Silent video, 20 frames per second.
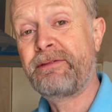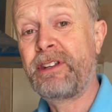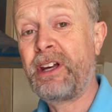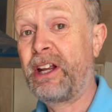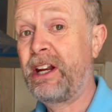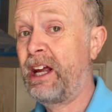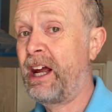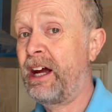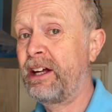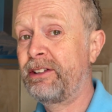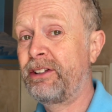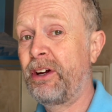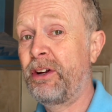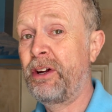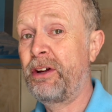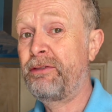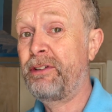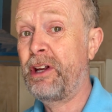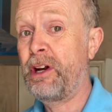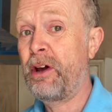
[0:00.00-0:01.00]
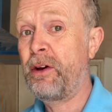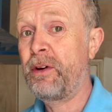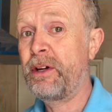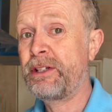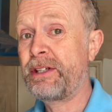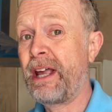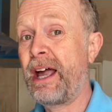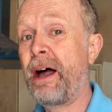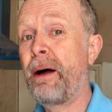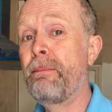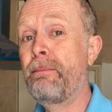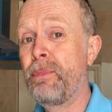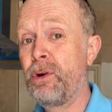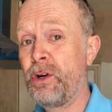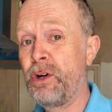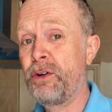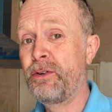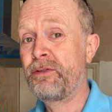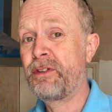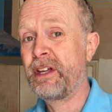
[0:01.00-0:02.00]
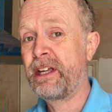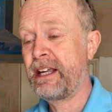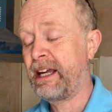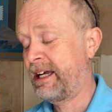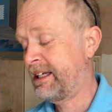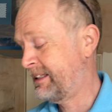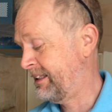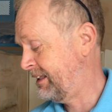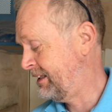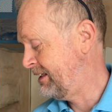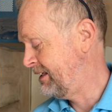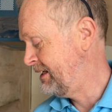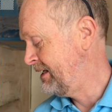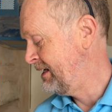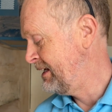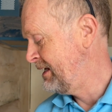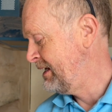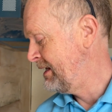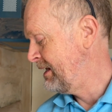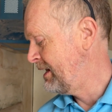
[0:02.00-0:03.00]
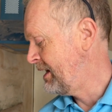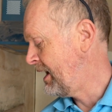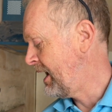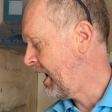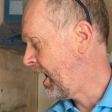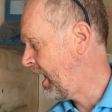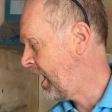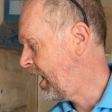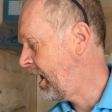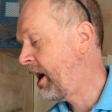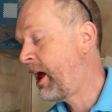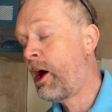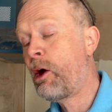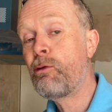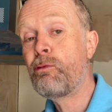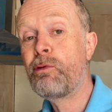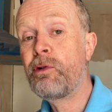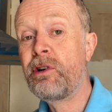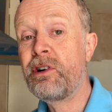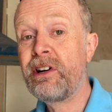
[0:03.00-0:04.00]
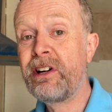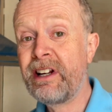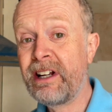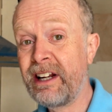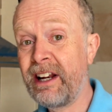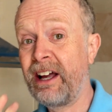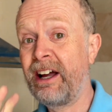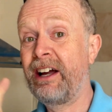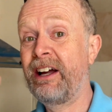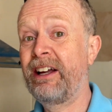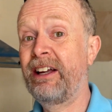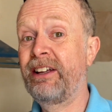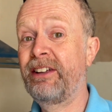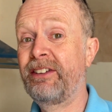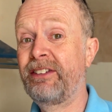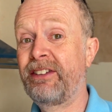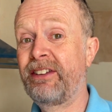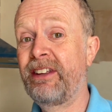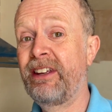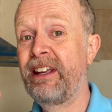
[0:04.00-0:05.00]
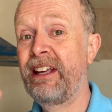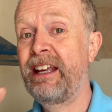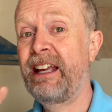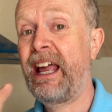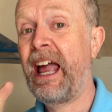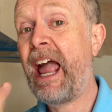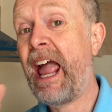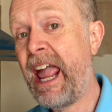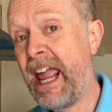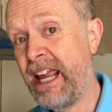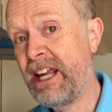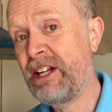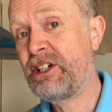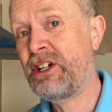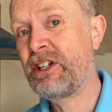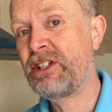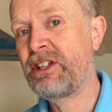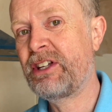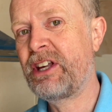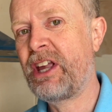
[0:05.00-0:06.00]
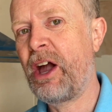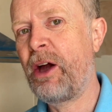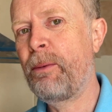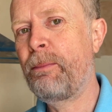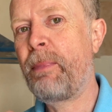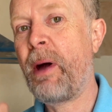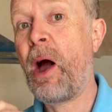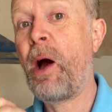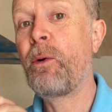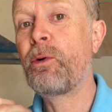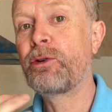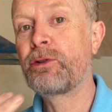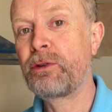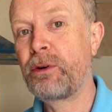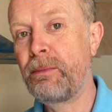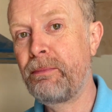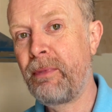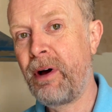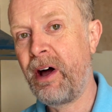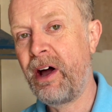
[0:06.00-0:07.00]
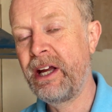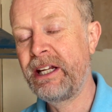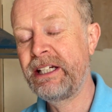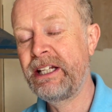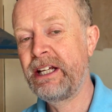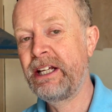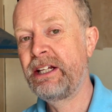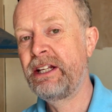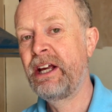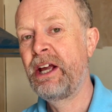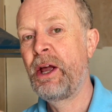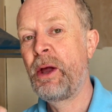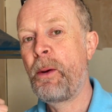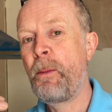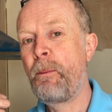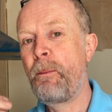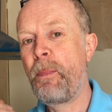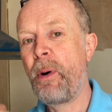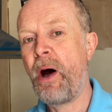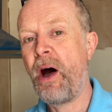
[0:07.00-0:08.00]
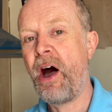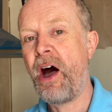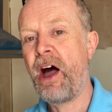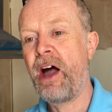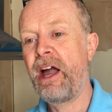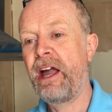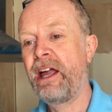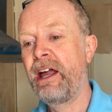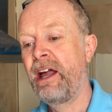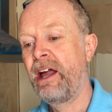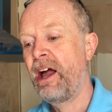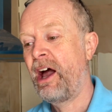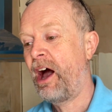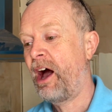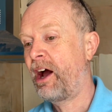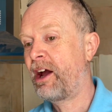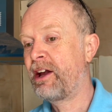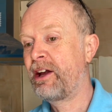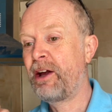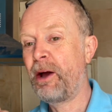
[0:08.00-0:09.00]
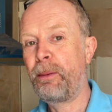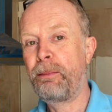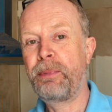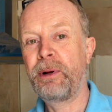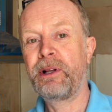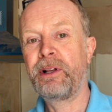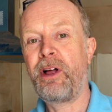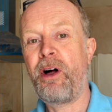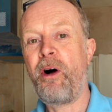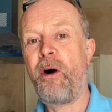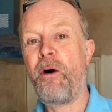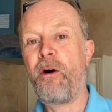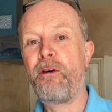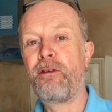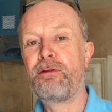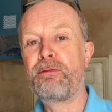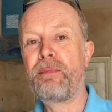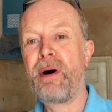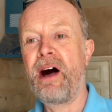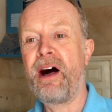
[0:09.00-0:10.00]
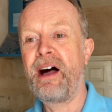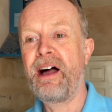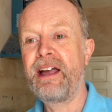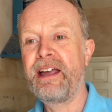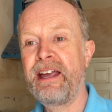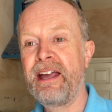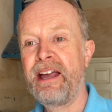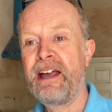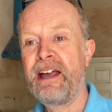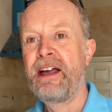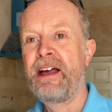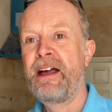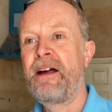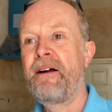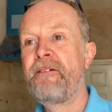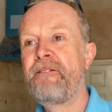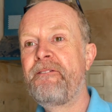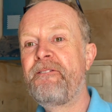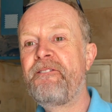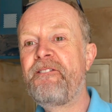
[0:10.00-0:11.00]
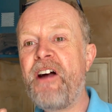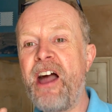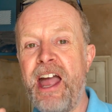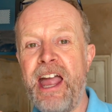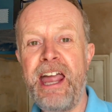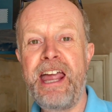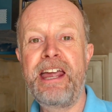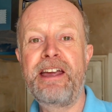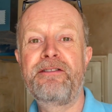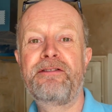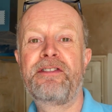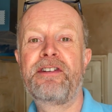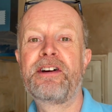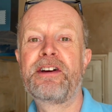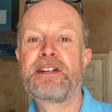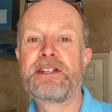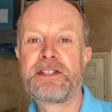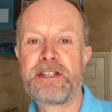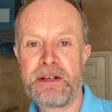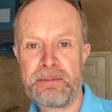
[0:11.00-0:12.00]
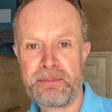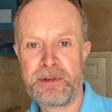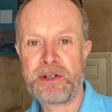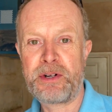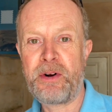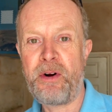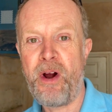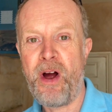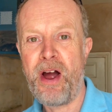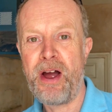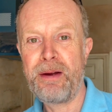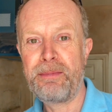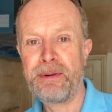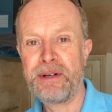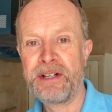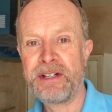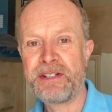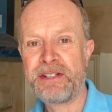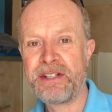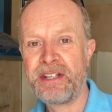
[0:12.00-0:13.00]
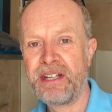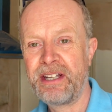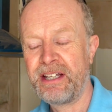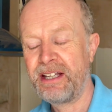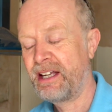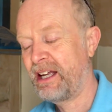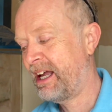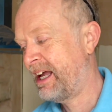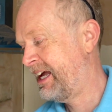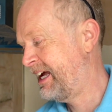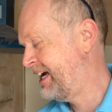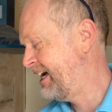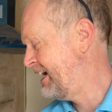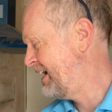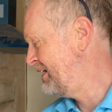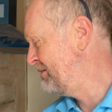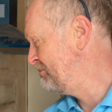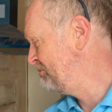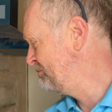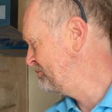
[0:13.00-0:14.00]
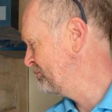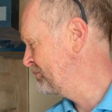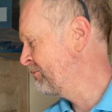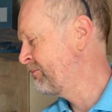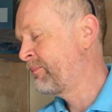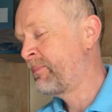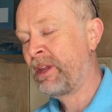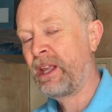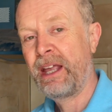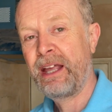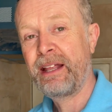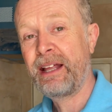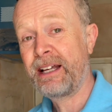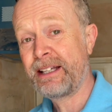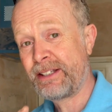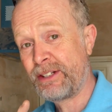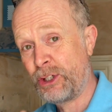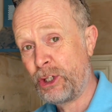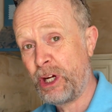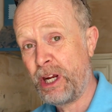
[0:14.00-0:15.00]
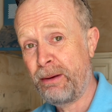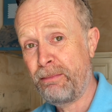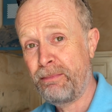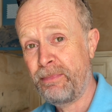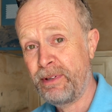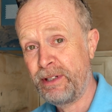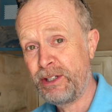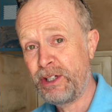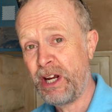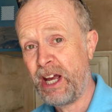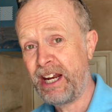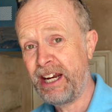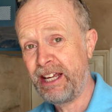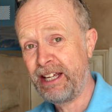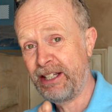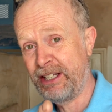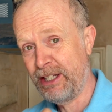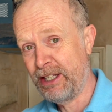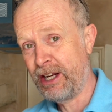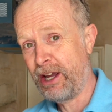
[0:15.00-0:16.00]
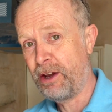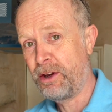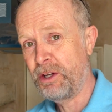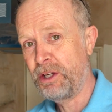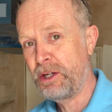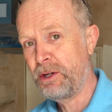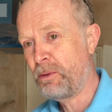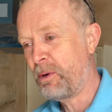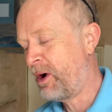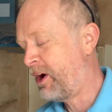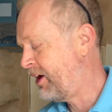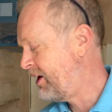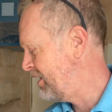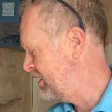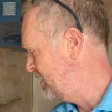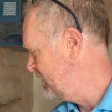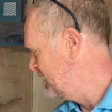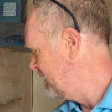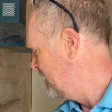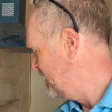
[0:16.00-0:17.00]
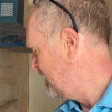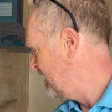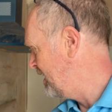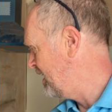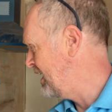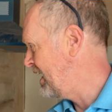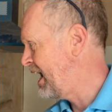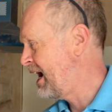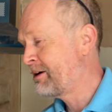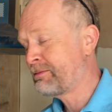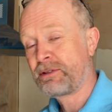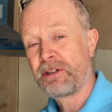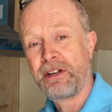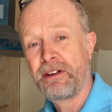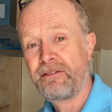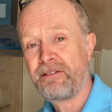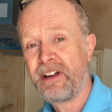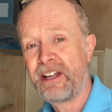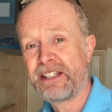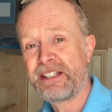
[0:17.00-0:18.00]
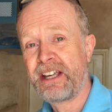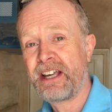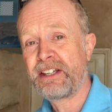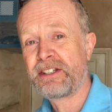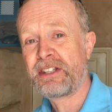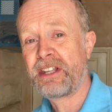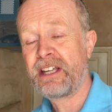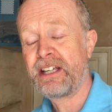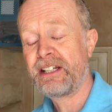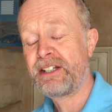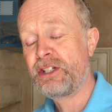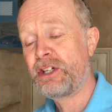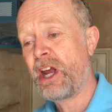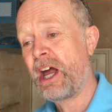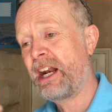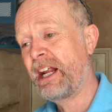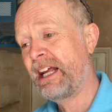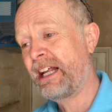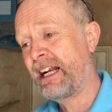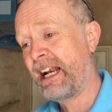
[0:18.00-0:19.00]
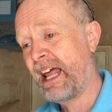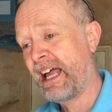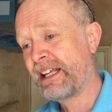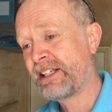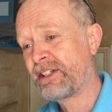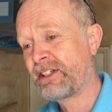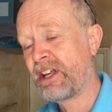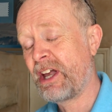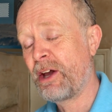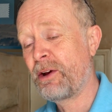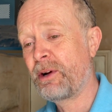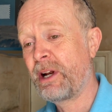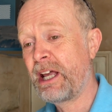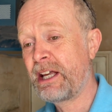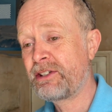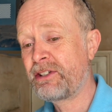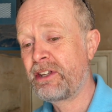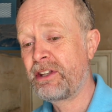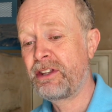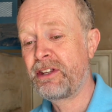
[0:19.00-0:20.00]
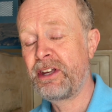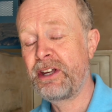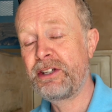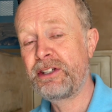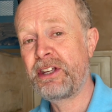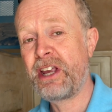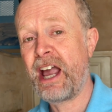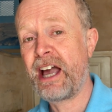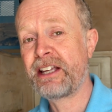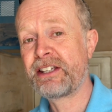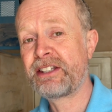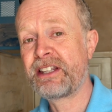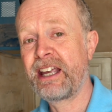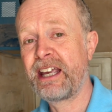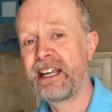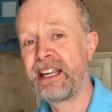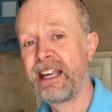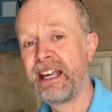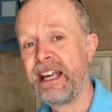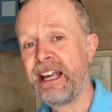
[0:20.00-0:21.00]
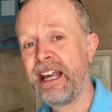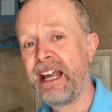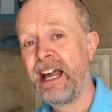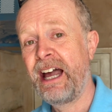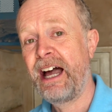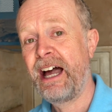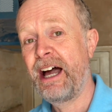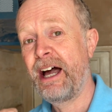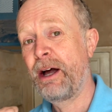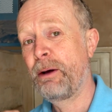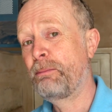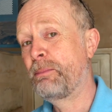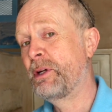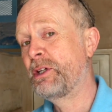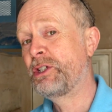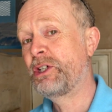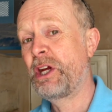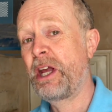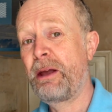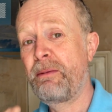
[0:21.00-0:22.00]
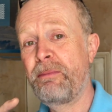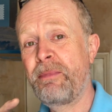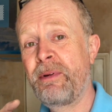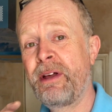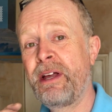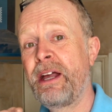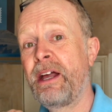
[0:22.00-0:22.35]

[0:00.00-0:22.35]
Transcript: done it, I don't know if you noticed, I moved the kettle. And I realised ages ago, but I was reminded by a couple of my fave subscribers. That's Jim and Janet, you know who you are. Absolutely fantastic. Janet, less so, less enthusiastic, but Jim,